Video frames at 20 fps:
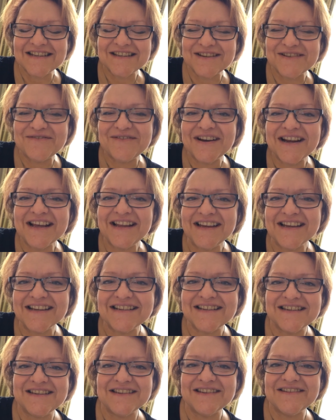So what I like
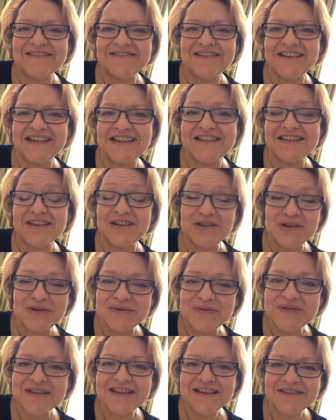to do is
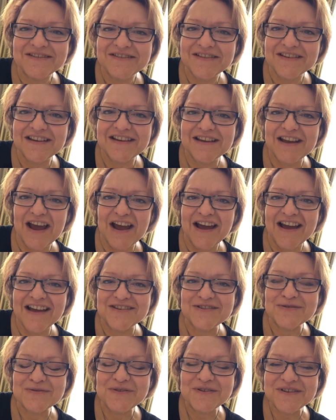using
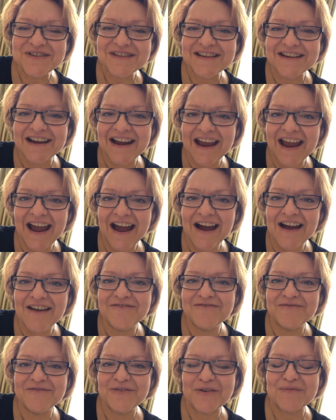tools that I
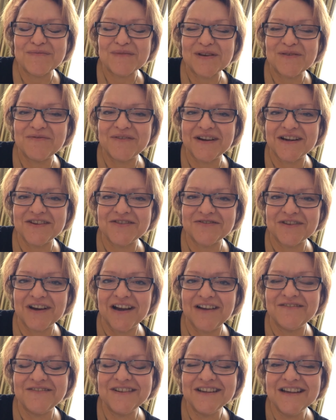have normally when I
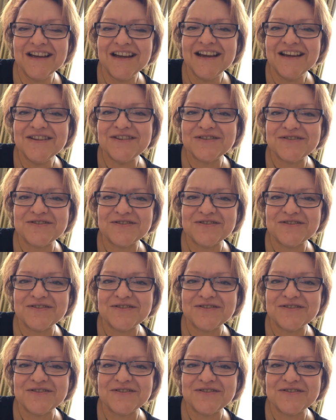travel to